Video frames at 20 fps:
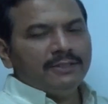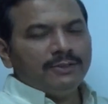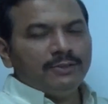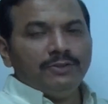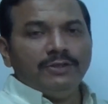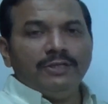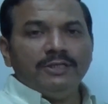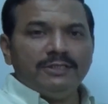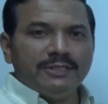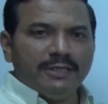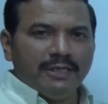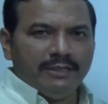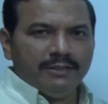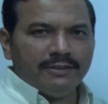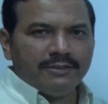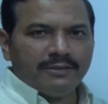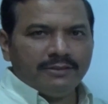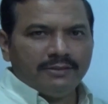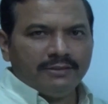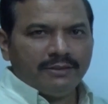the
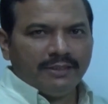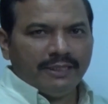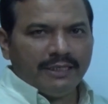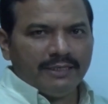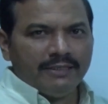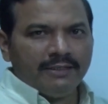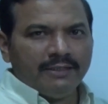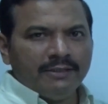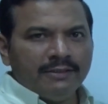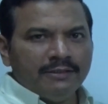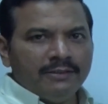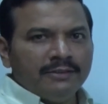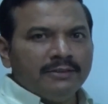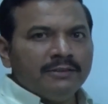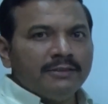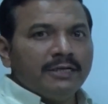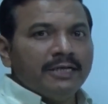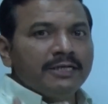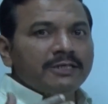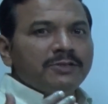result in a
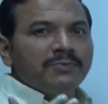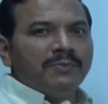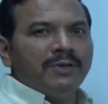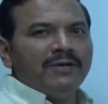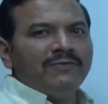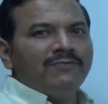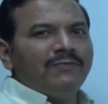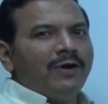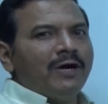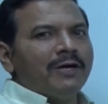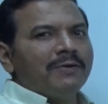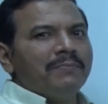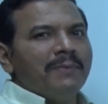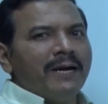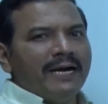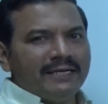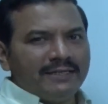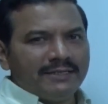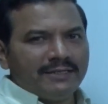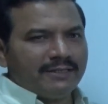decimal
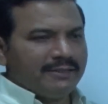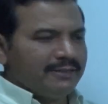format.